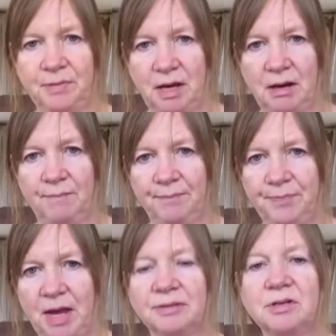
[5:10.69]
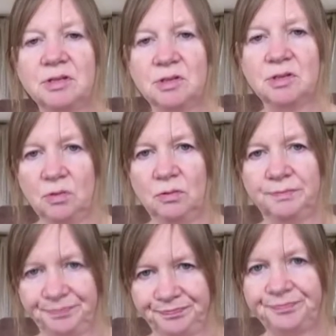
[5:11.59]
at the school
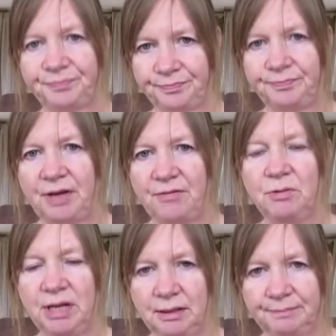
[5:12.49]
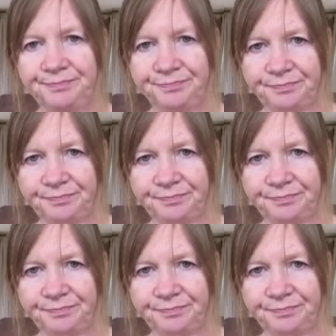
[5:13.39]
every week.